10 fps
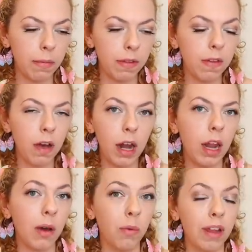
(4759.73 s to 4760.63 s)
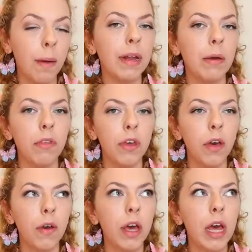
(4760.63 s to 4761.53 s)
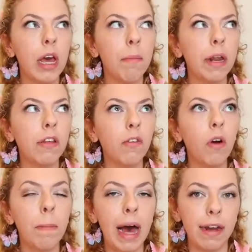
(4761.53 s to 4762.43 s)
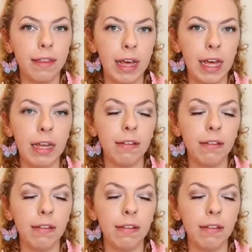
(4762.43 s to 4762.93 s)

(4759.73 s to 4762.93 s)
this is kind of like what's happening with you, but it's not a bad thing.